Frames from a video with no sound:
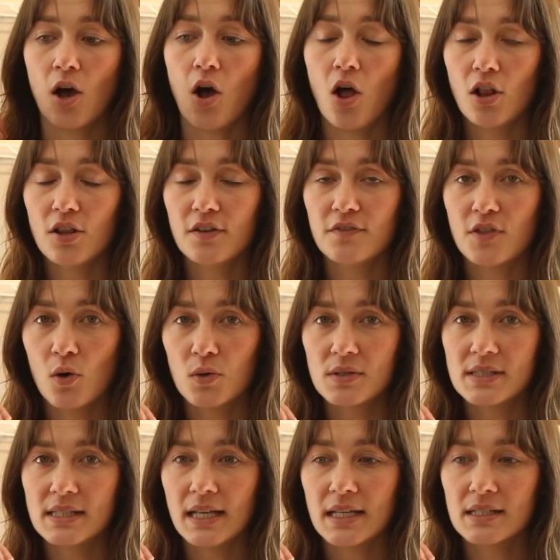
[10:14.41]
All of those
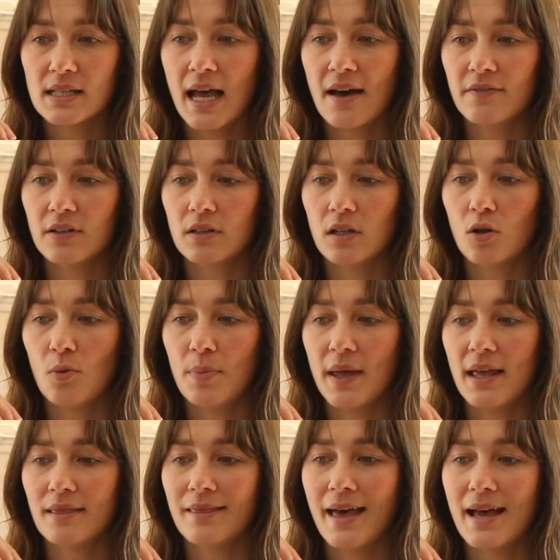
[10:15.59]
things have a little
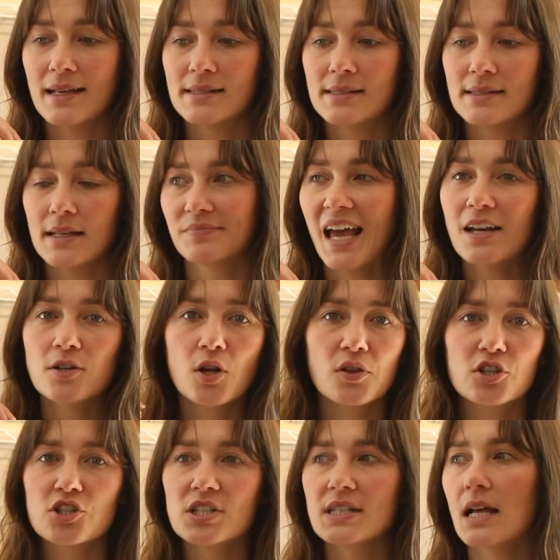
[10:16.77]
bit less, I don't know, they're
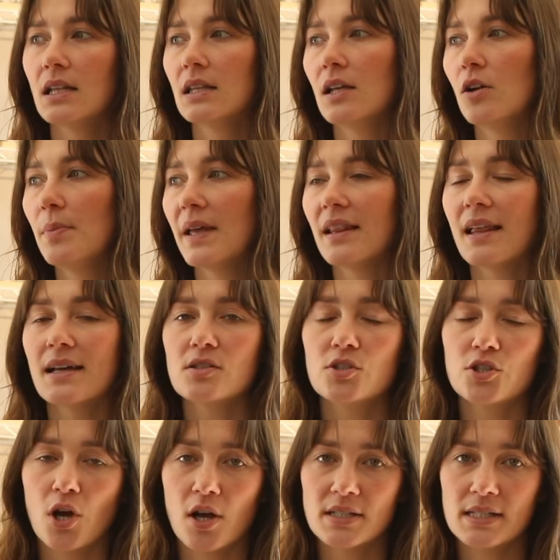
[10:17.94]
just a little bit less
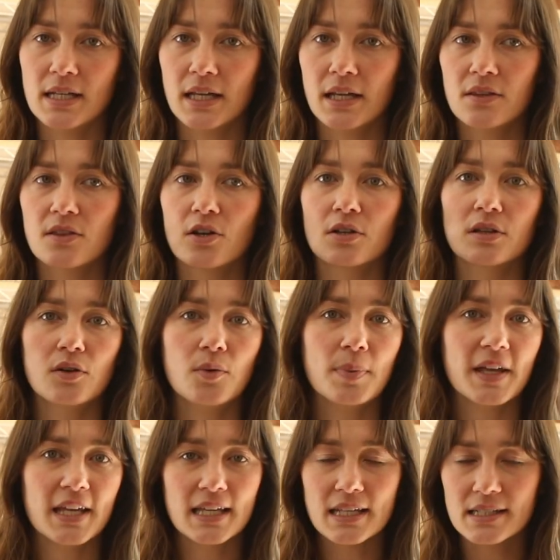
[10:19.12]
daunting. They're a little
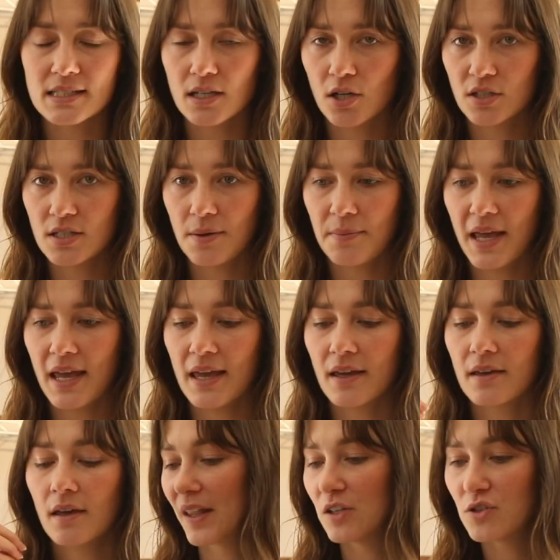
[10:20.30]
bit easier to make.